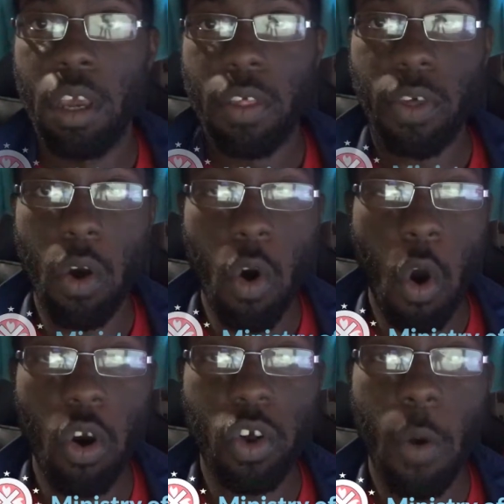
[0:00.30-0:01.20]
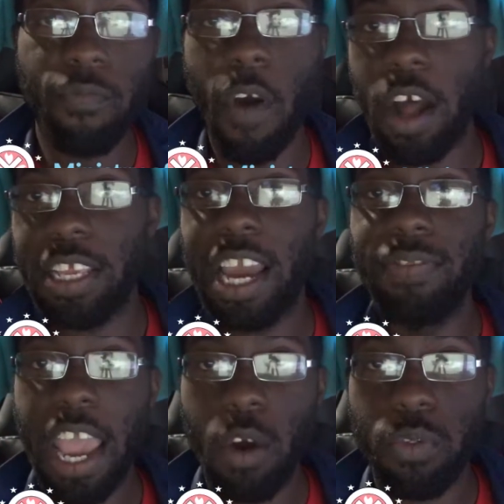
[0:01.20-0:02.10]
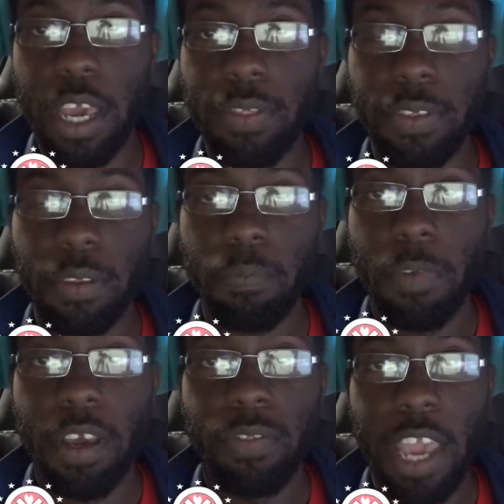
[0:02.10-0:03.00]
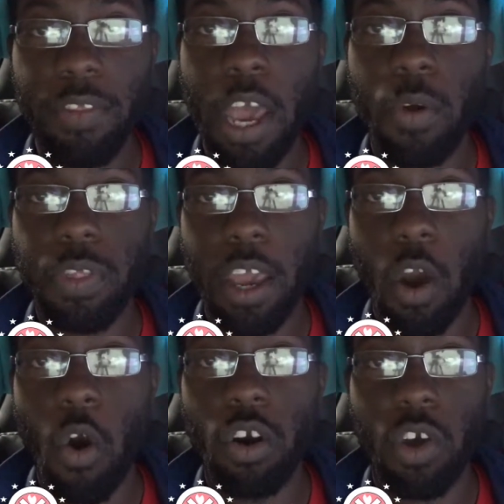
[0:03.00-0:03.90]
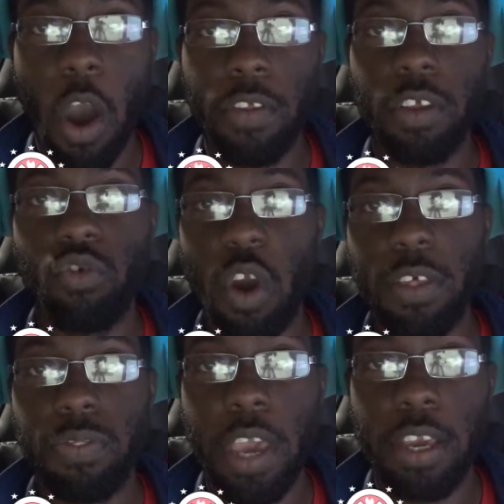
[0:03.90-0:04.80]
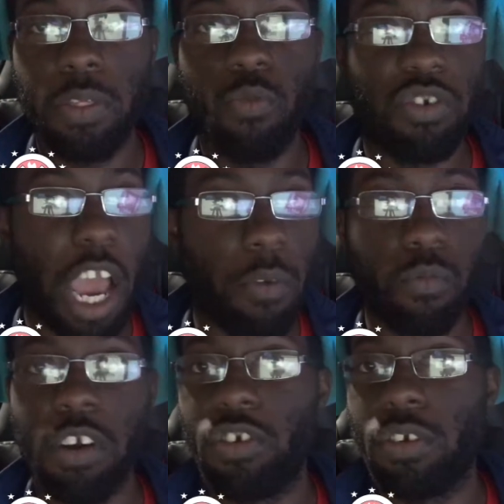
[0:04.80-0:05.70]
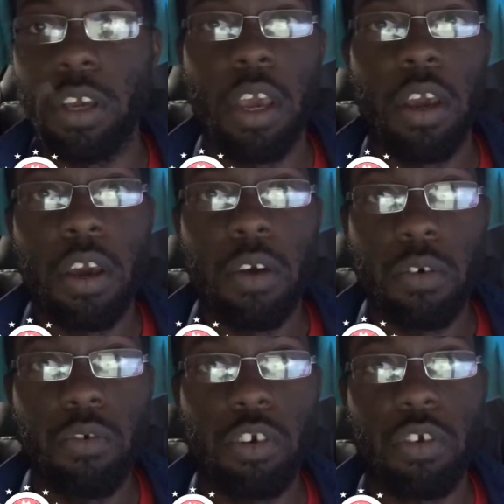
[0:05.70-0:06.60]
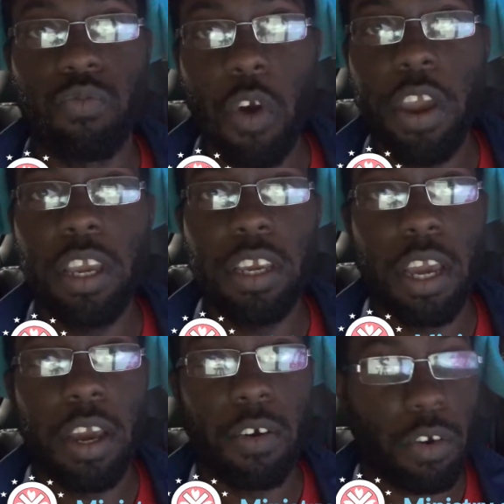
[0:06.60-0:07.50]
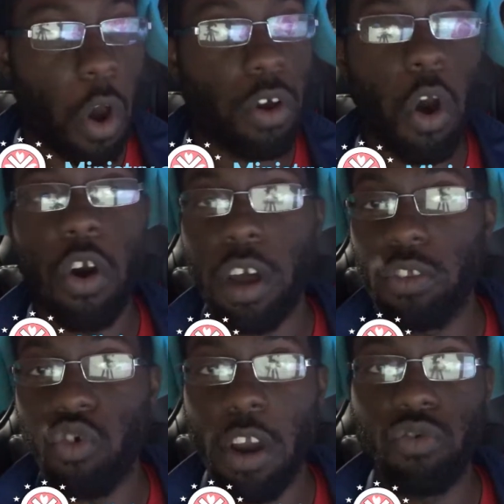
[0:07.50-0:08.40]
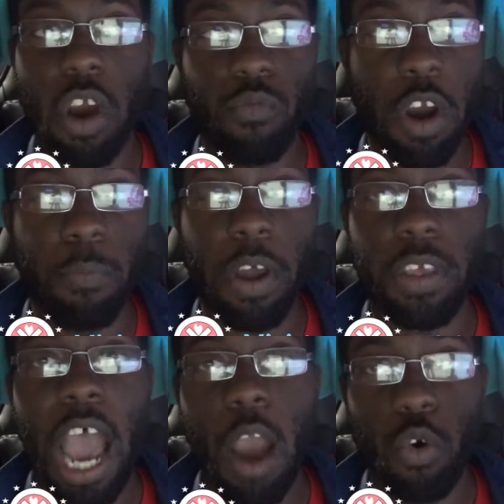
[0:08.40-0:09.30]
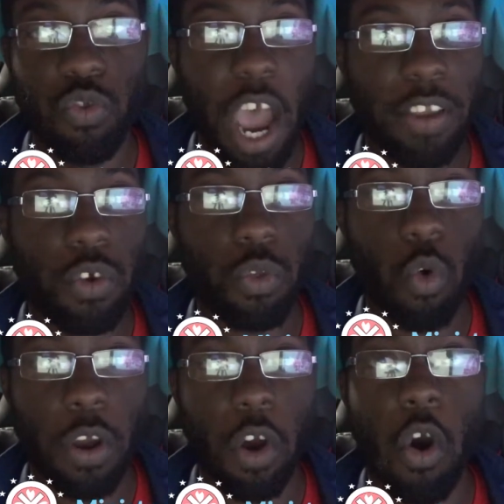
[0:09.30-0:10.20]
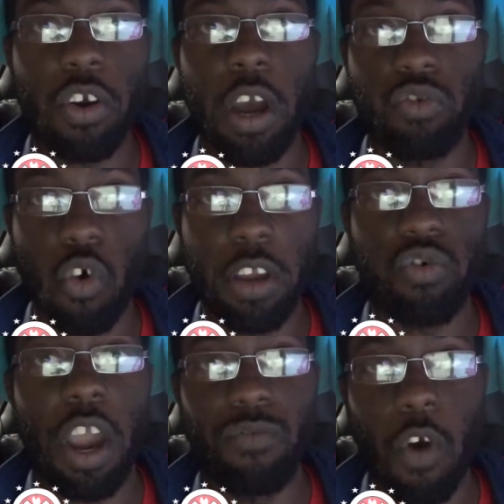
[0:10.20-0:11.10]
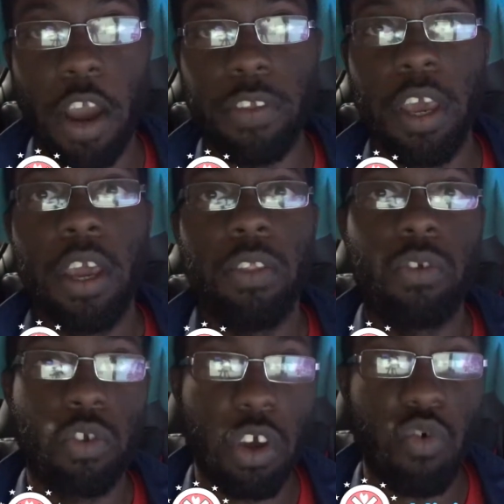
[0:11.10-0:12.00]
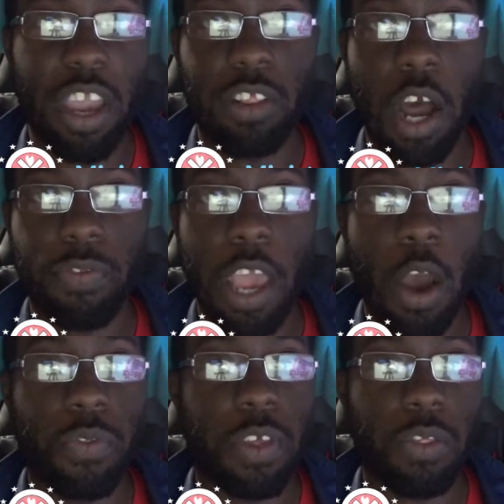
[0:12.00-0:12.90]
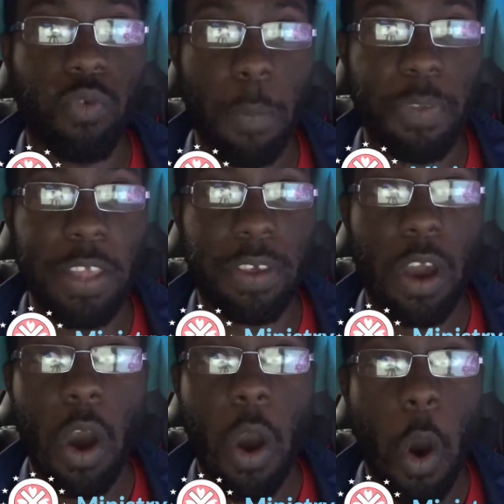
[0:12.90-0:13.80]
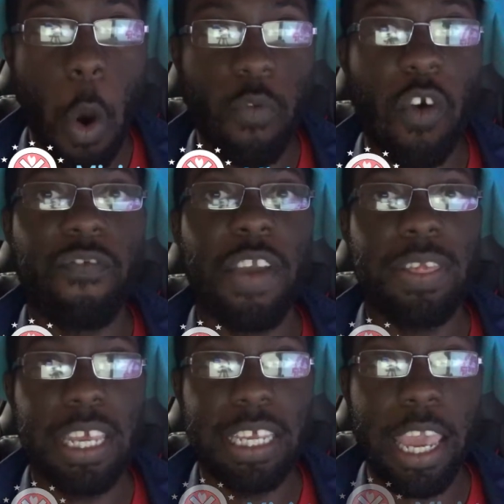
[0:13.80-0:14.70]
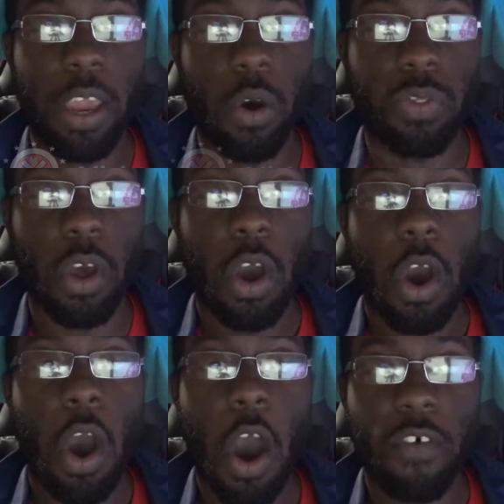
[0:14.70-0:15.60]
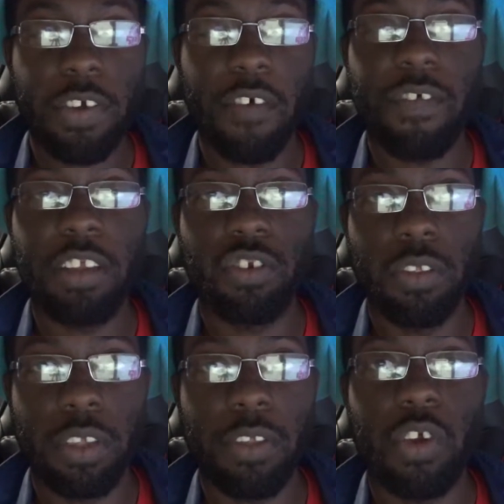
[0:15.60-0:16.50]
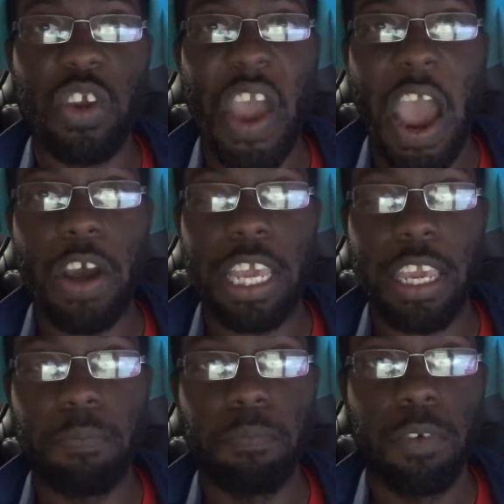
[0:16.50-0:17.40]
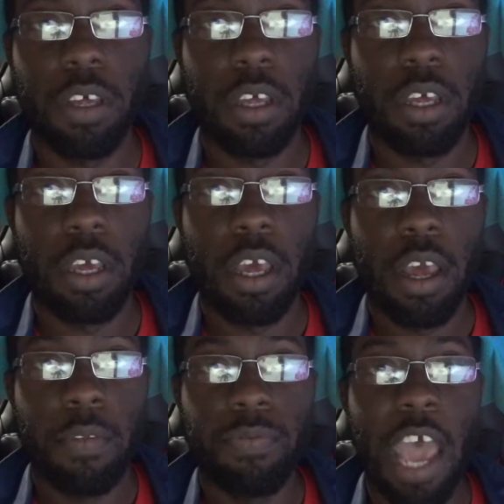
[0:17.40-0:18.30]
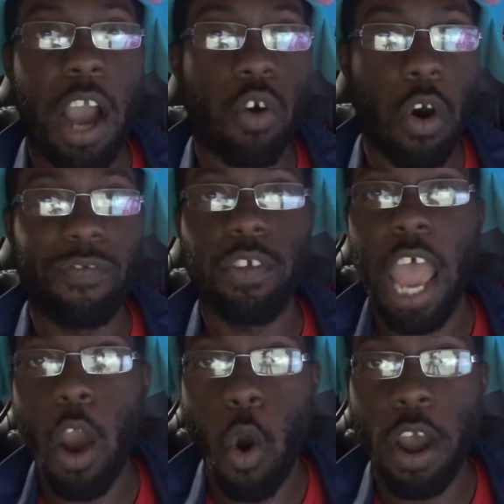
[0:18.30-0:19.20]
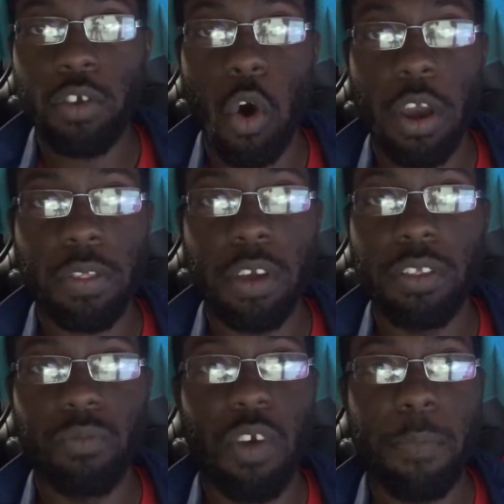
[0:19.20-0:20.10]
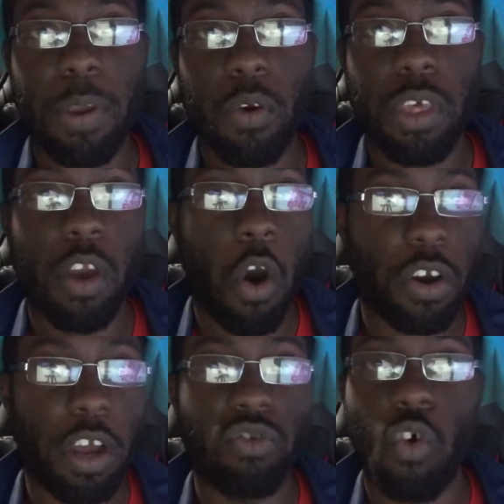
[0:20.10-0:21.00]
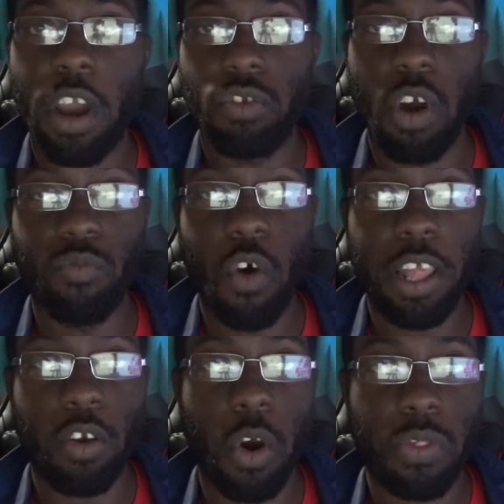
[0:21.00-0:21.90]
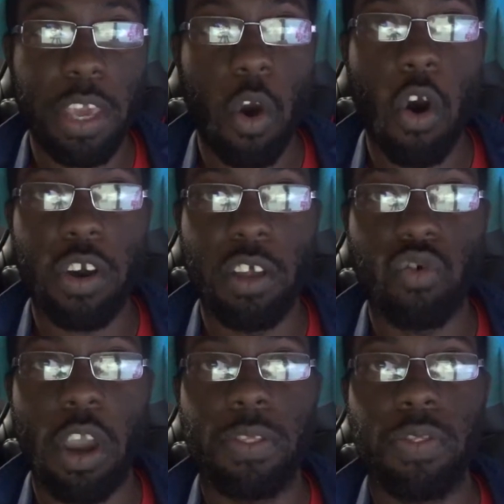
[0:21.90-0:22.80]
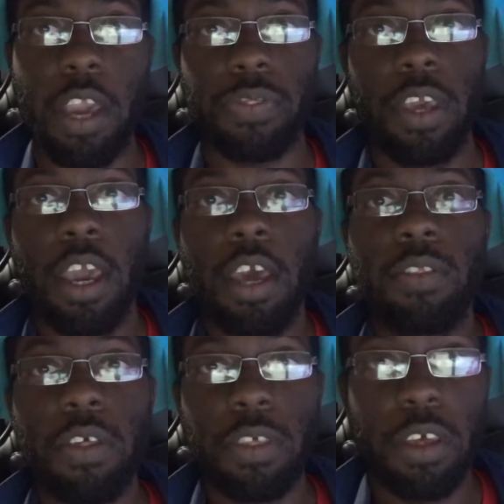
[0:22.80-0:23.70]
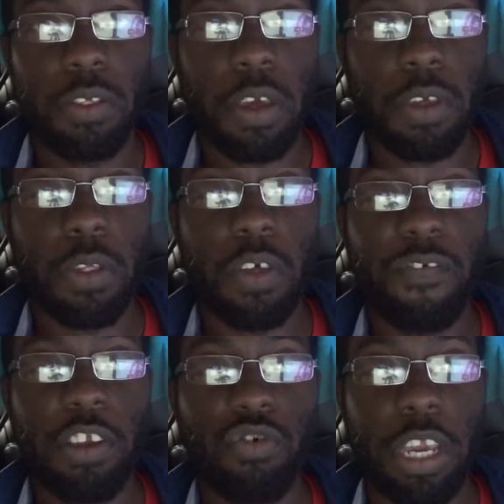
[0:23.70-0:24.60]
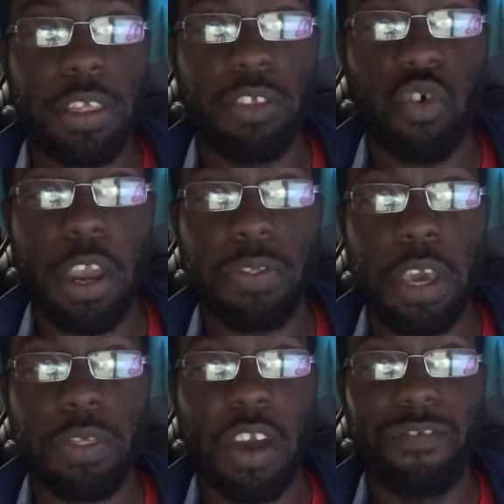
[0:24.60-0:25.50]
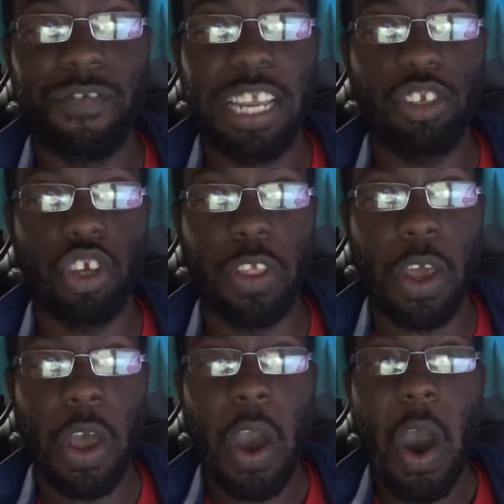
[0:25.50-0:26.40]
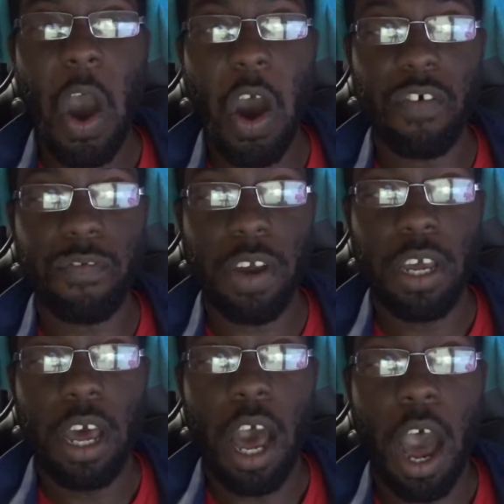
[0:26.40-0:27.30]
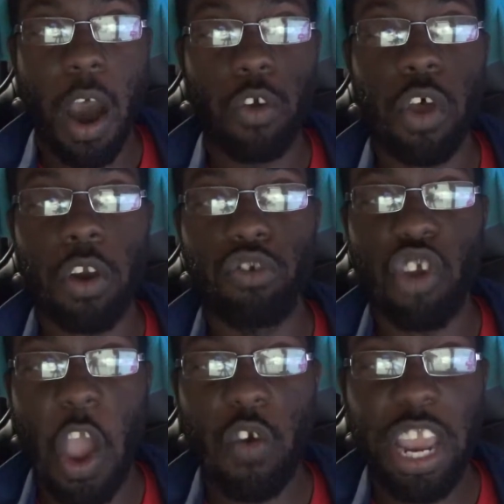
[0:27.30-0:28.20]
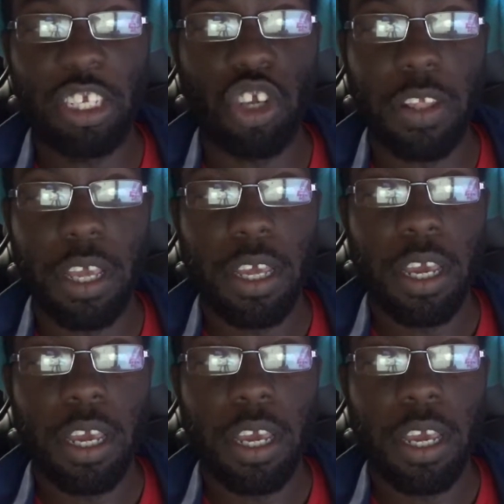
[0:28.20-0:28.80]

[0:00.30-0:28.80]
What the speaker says: So Otaku finally announced it. They announced that Otakon 26, which is really called Otakon 2021, but I will not use the word Otakon 2021 due to the great lockdowns disrupted over 50 years of convention continuity. Now going from now on, and when people say Otakon 2021, I'm going to say Otakon 26. Since it's officially the 26th convention of Otaku generation,